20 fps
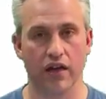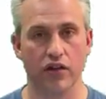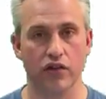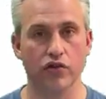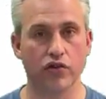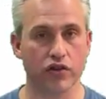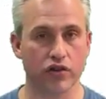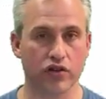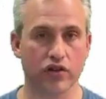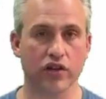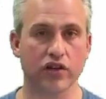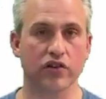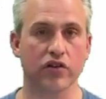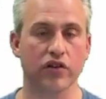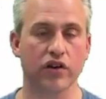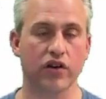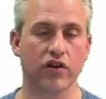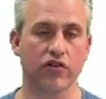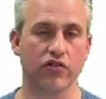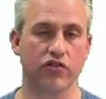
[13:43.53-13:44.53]
You can click
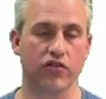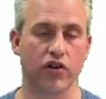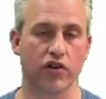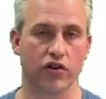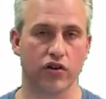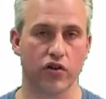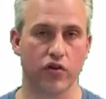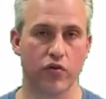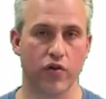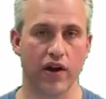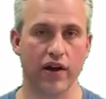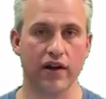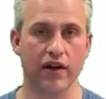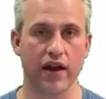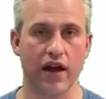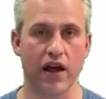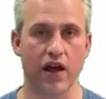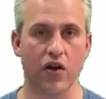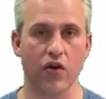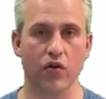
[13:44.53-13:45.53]
on Enter Start Code right
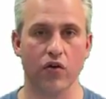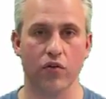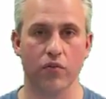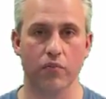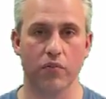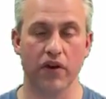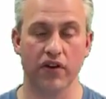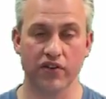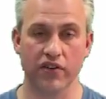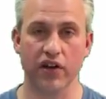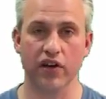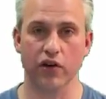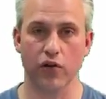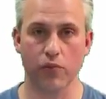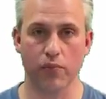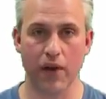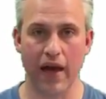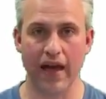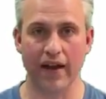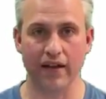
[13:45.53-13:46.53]
now, but it's going to go
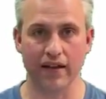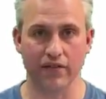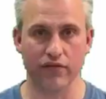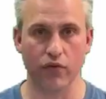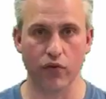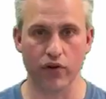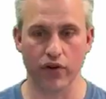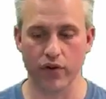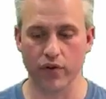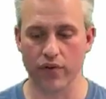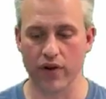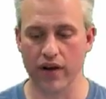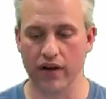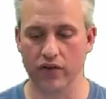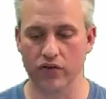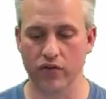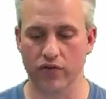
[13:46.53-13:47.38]
badly for you, right?